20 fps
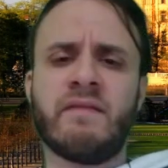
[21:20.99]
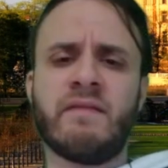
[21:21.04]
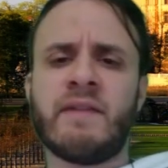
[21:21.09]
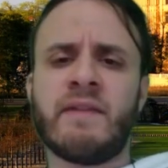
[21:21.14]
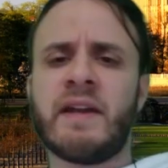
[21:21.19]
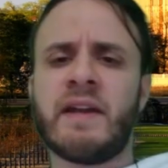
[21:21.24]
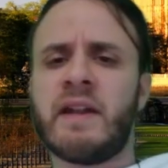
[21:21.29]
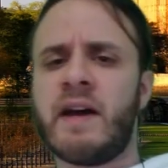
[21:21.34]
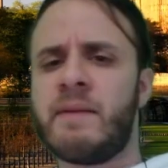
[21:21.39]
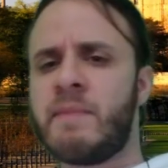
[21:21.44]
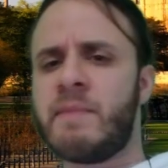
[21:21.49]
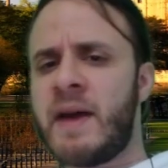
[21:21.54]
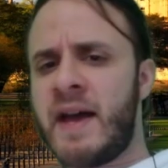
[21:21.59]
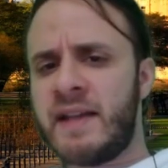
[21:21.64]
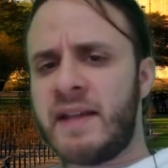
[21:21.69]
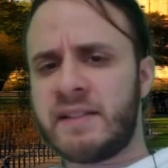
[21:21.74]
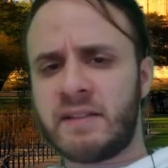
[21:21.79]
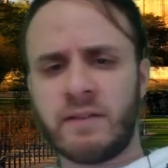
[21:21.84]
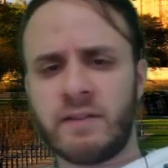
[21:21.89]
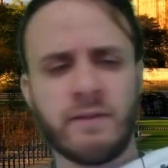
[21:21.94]
When I'm
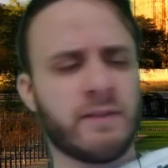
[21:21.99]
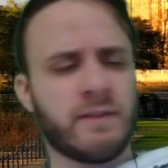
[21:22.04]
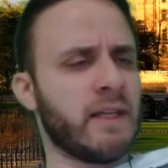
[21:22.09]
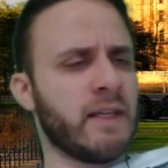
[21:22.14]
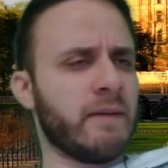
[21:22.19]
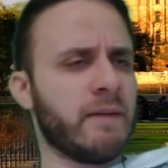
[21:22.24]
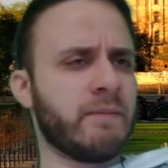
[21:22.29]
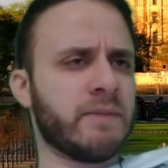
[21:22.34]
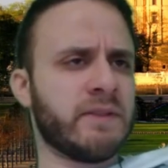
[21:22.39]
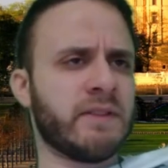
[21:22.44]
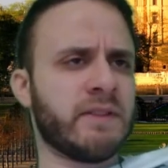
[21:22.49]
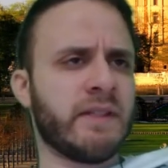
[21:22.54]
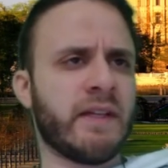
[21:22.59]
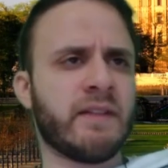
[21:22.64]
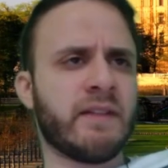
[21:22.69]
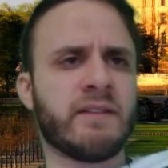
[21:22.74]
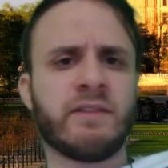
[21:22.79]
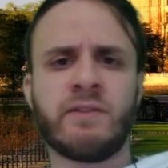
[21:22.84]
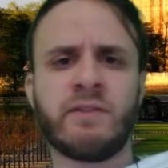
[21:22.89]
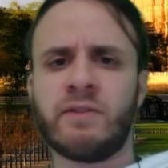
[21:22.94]
asking you some
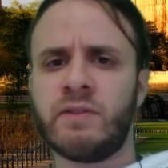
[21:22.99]
things,